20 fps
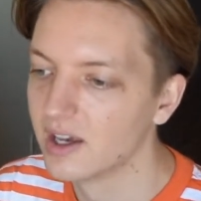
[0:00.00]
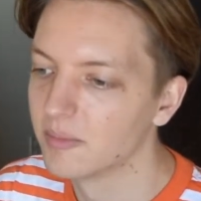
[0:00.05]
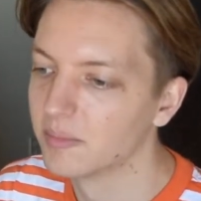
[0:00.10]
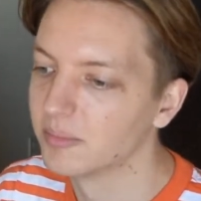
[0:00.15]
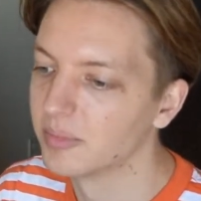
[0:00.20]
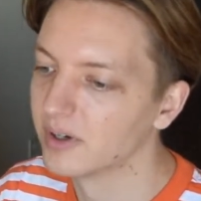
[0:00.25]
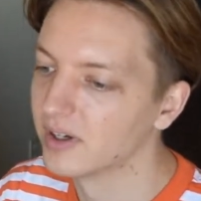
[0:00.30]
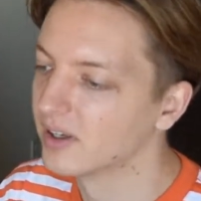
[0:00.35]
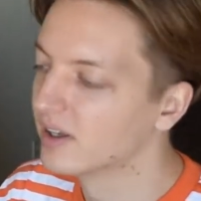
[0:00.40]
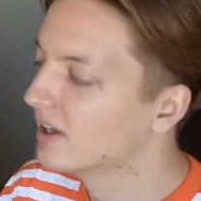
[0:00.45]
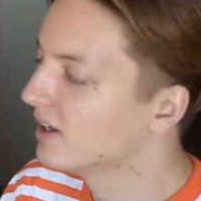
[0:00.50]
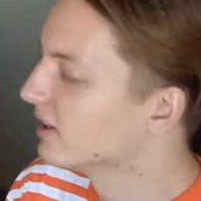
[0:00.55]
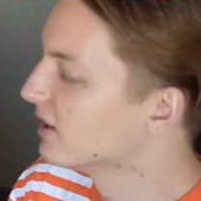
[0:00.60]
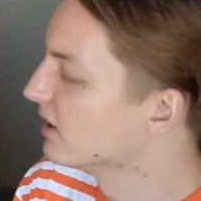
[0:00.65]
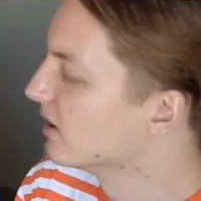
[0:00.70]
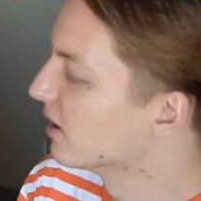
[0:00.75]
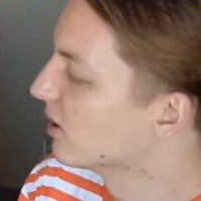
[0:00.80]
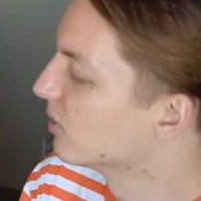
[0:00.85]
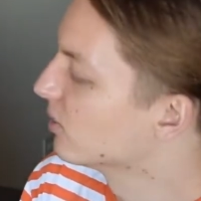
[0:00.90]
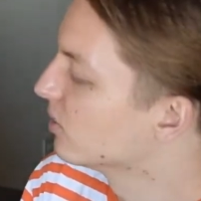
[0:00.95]
But, you
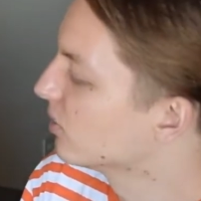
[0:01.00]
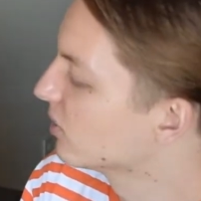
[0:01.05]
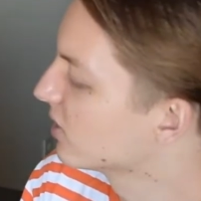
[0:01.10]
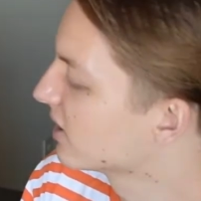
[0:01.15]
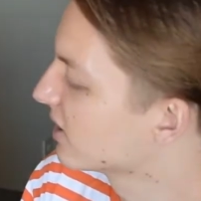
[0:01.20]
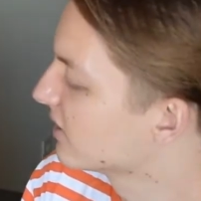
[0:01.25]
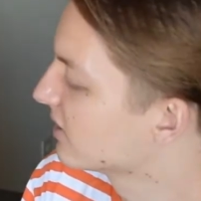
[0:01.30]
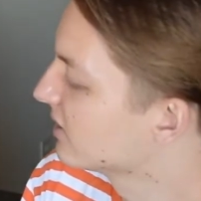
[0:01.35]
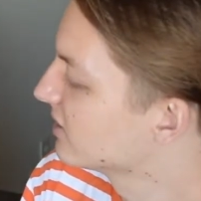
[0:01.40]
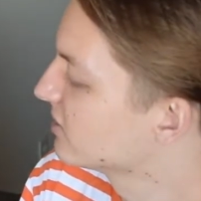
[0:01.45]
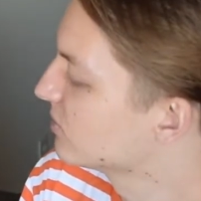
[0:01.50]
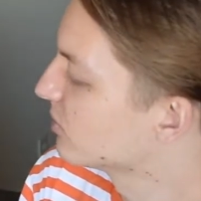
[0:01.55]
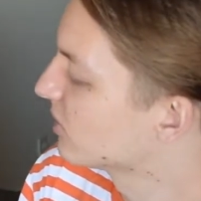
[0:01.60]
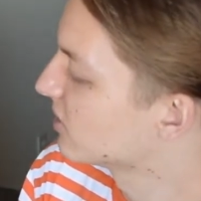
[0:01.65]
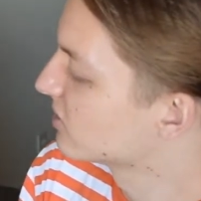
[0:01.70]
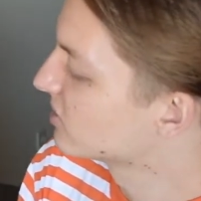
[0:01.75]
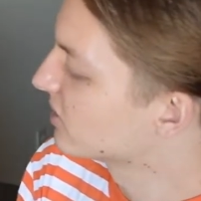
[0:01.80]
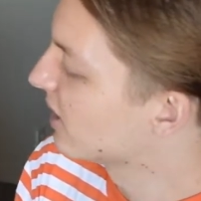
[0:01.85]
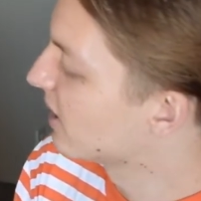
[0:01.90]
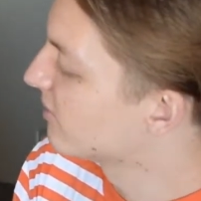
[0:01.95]
know, you look at this, we
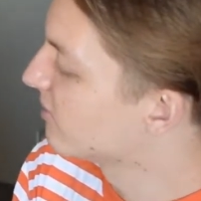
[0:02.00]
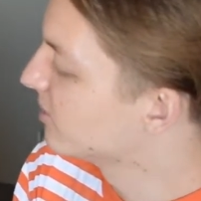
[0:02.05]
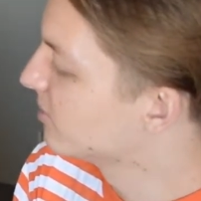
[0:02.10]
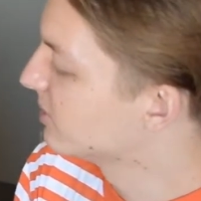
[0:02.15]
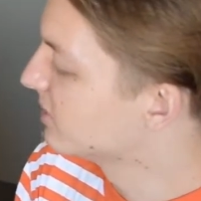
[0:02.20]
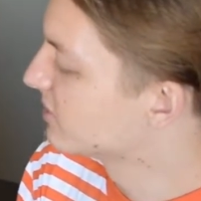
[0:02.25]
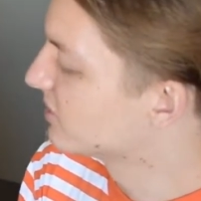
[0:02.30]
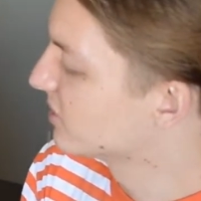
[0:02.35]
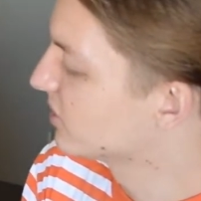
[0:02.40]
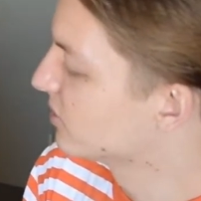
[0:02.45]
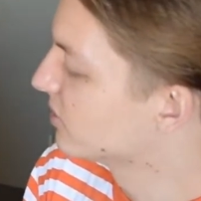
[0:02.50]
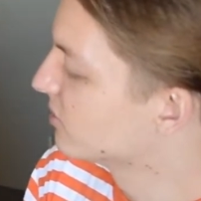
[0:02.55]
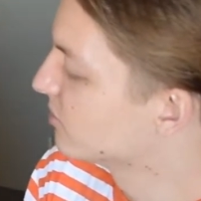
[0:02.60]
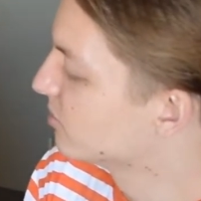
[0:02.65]
also have him in serious